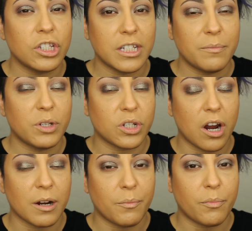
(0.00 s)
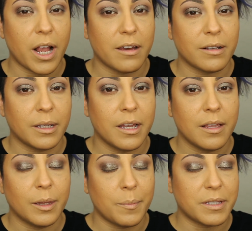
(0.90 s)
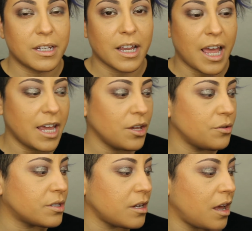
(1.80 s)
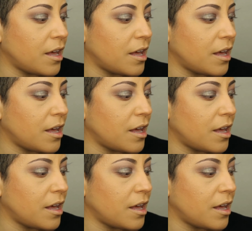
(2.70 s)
deep dark brown lipstick. I used,